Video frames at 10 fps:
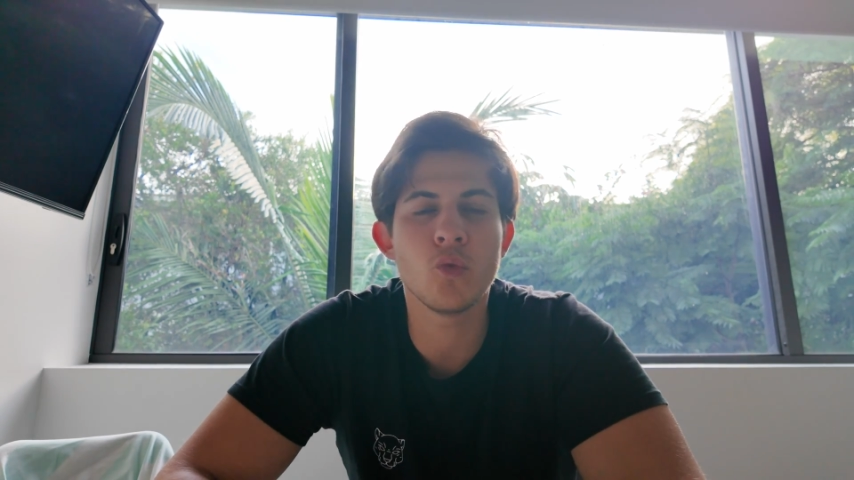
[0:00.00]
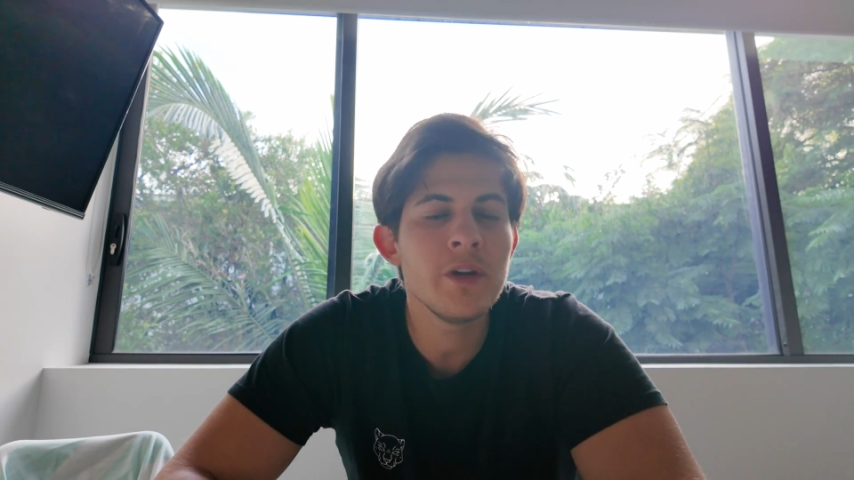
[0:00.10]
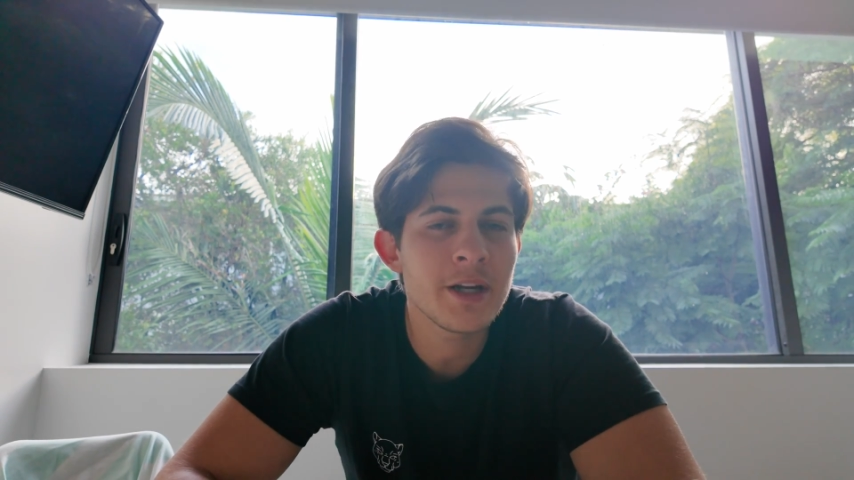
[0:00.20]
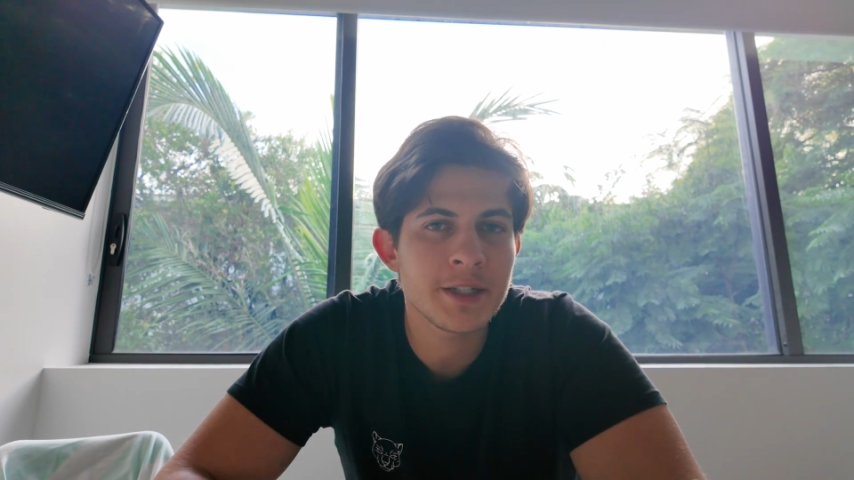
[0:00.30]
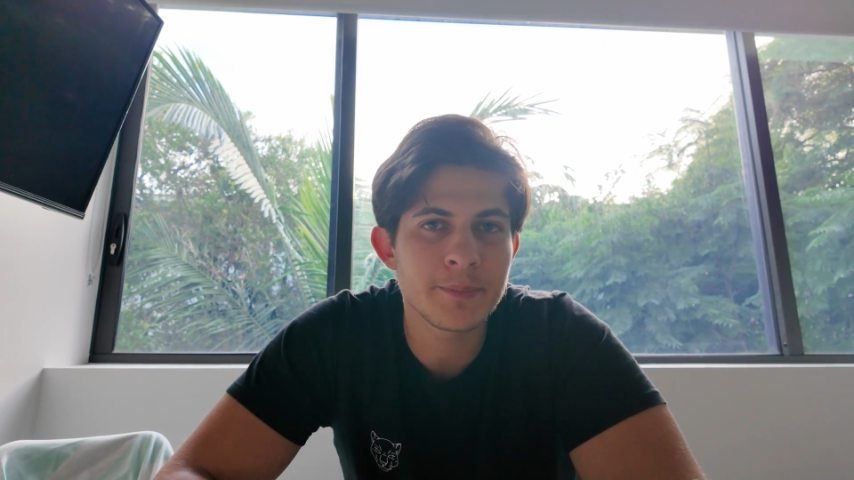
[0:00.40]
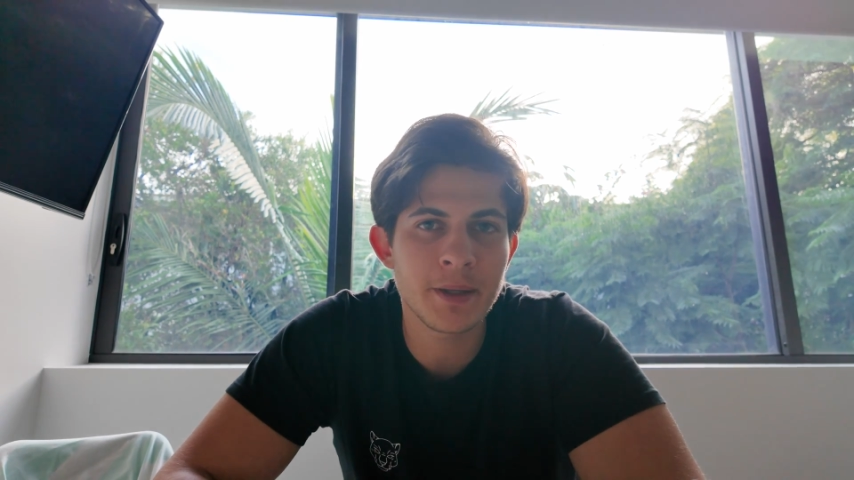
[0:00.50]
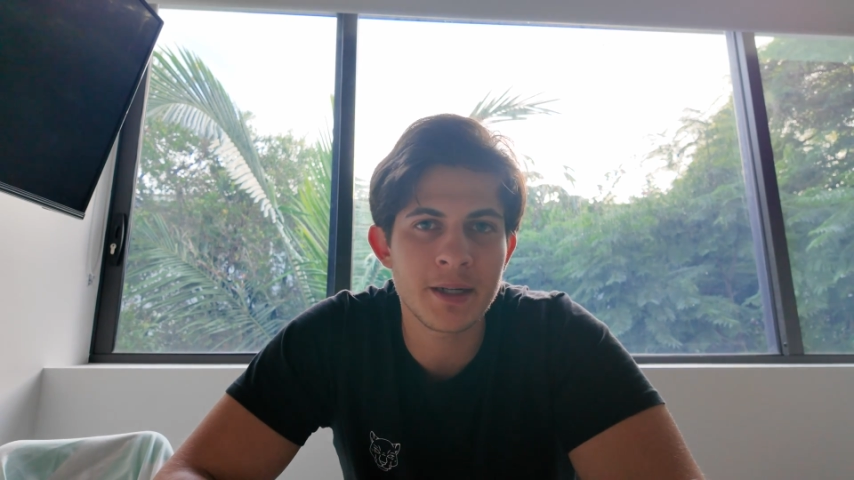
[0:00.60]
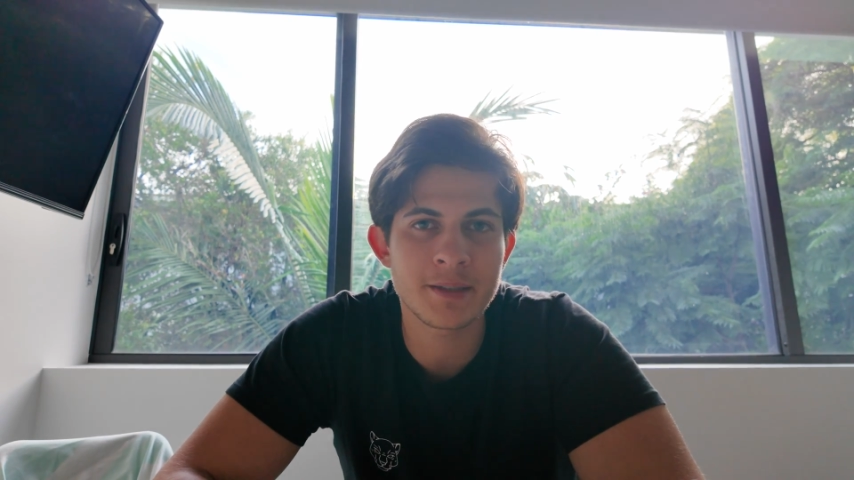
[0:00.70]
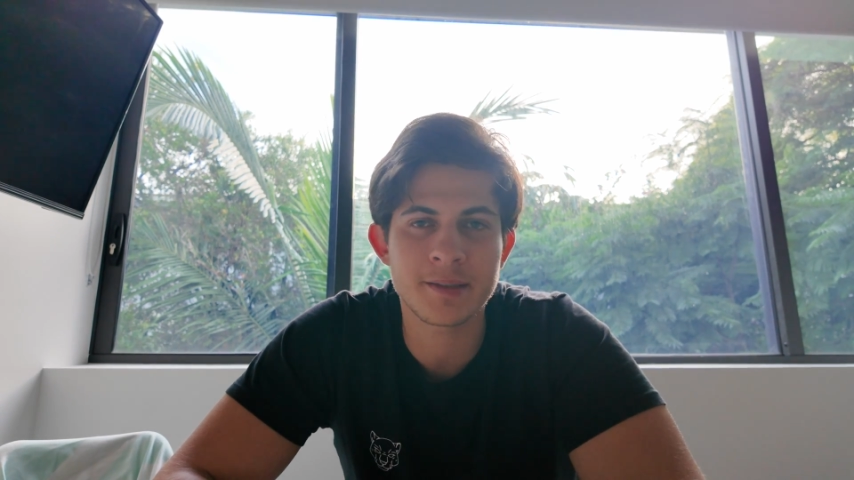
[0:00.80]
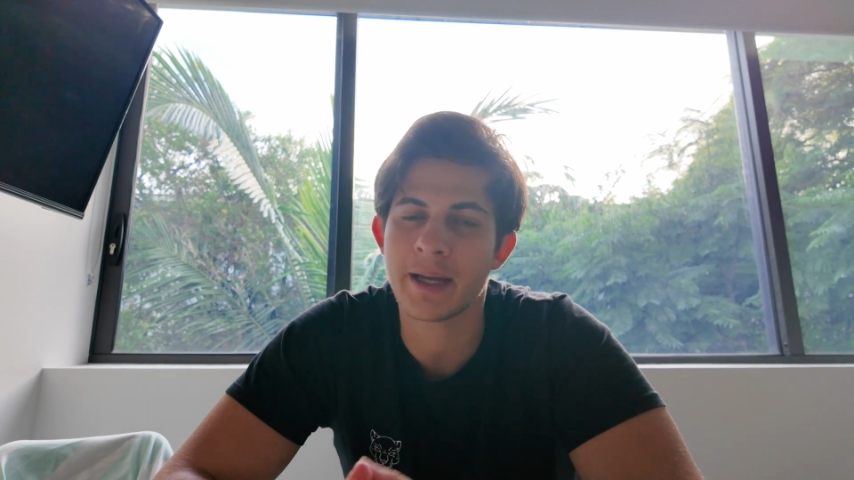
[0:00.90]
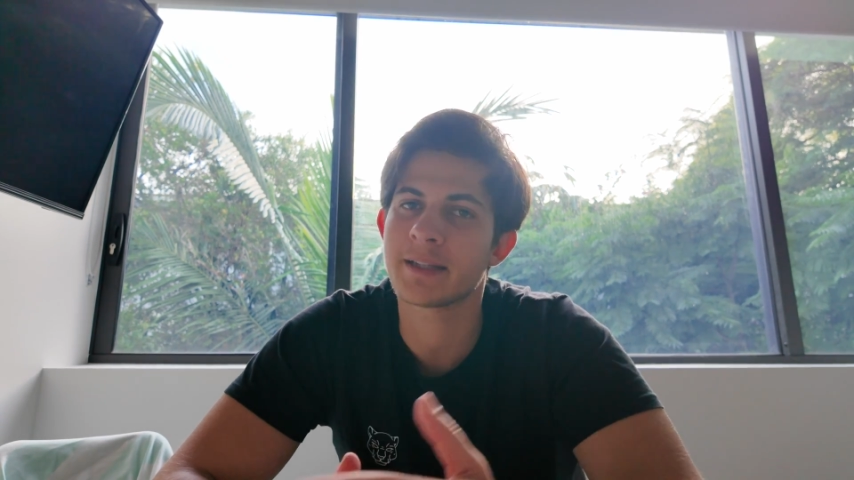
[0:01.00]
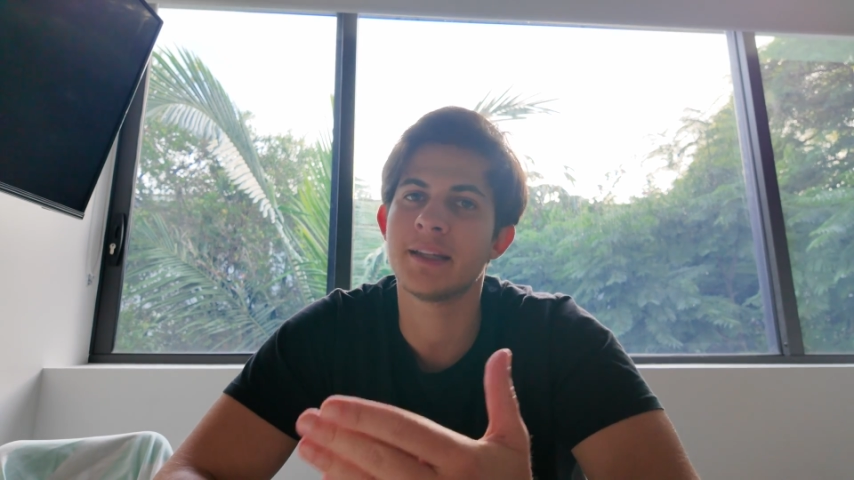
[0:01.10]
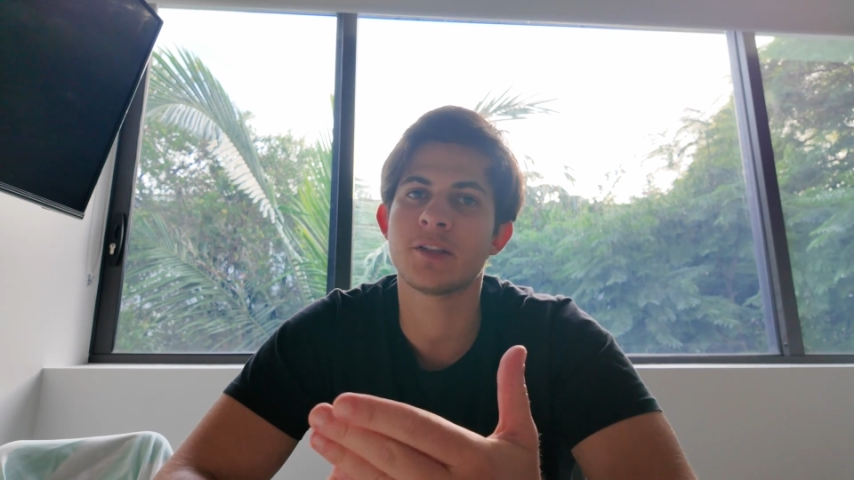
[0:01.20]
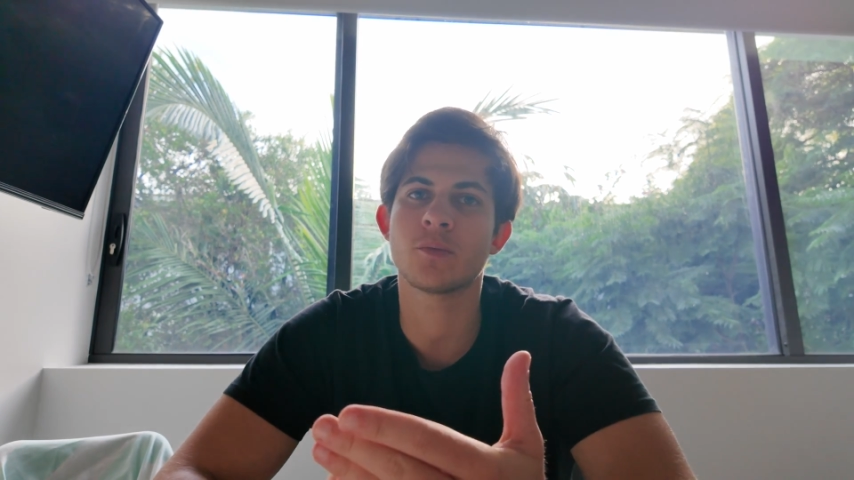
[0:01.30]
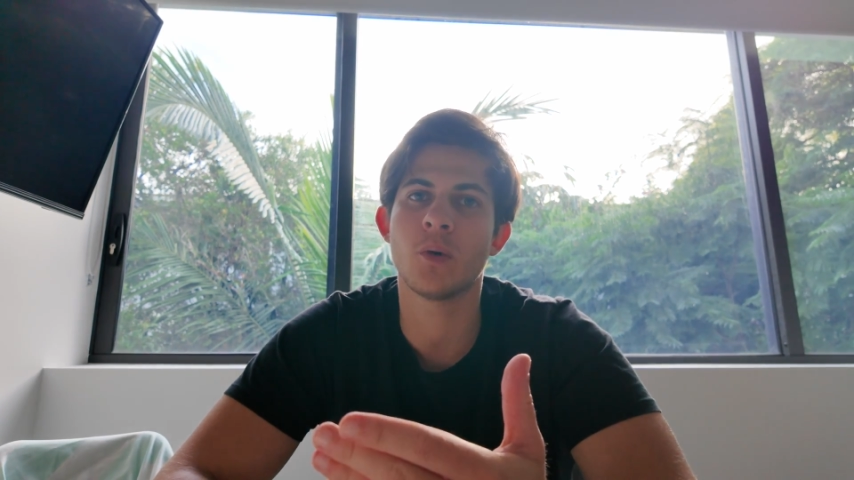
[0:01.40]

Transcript: weird birds like these